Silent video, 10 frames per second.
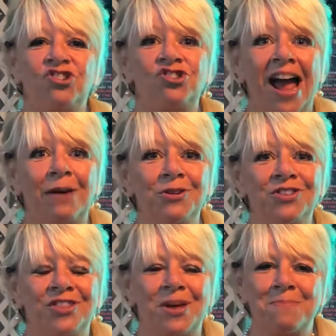Shout!
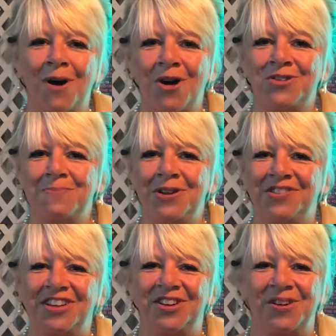The Mod
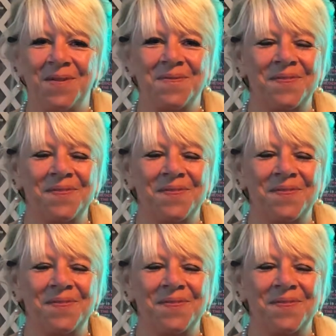Musical.